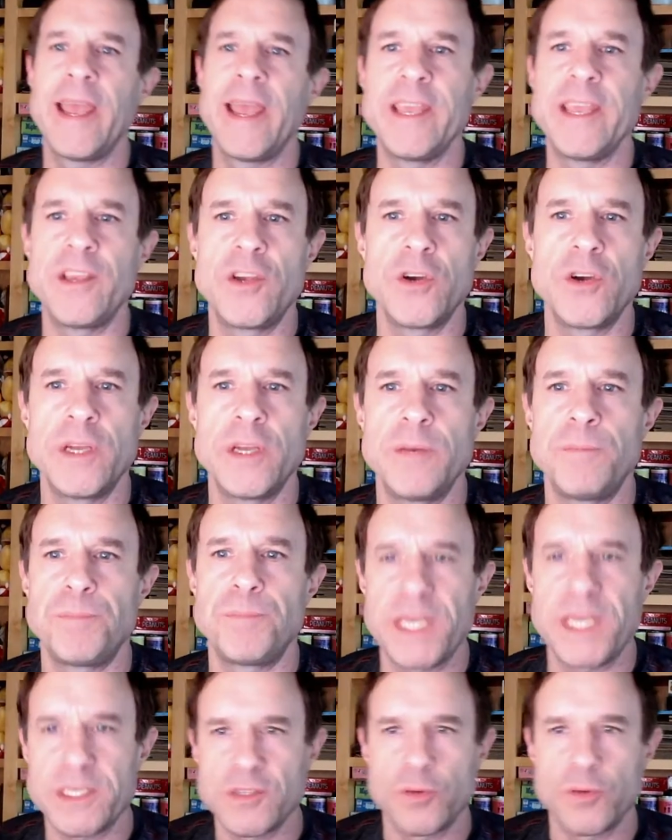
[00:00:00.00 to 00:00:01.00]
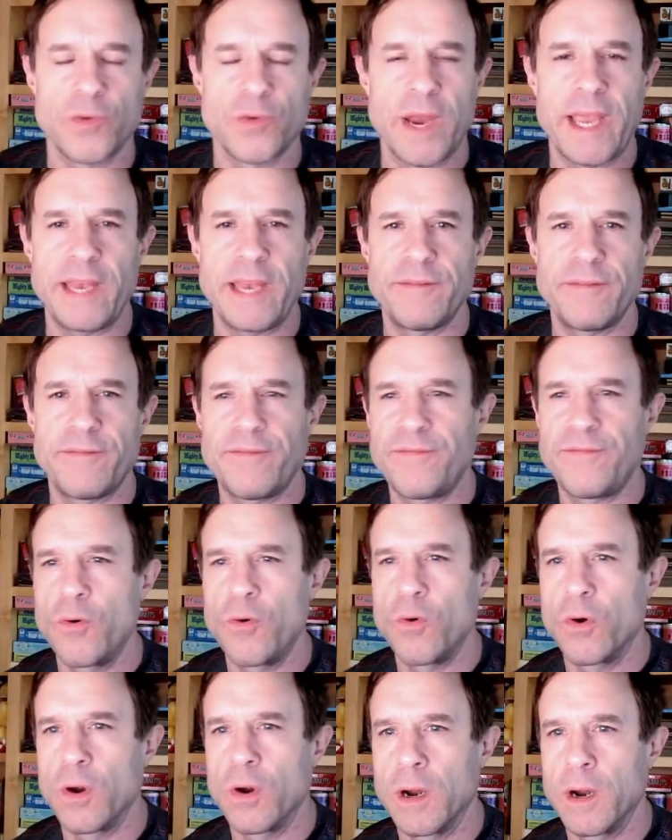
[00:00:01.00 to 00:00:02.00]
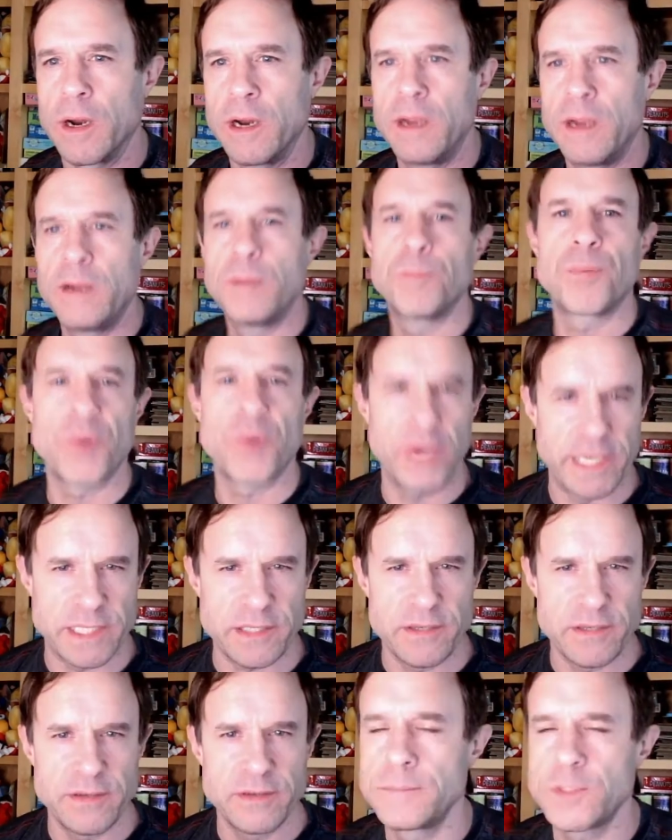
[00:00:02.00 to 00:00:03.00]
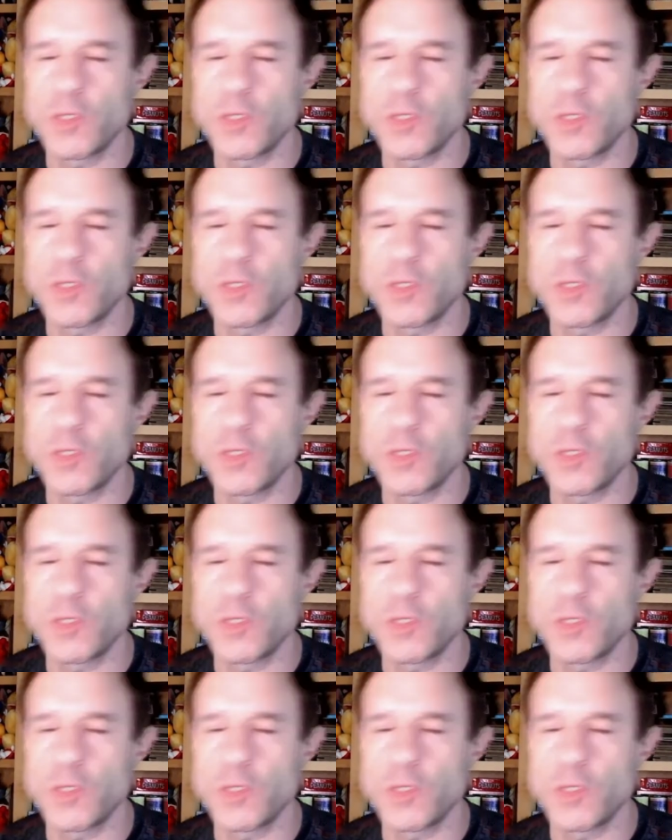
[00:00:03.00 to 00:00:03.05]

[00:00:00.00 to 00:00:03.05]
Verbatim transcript: a good pixel rate for print.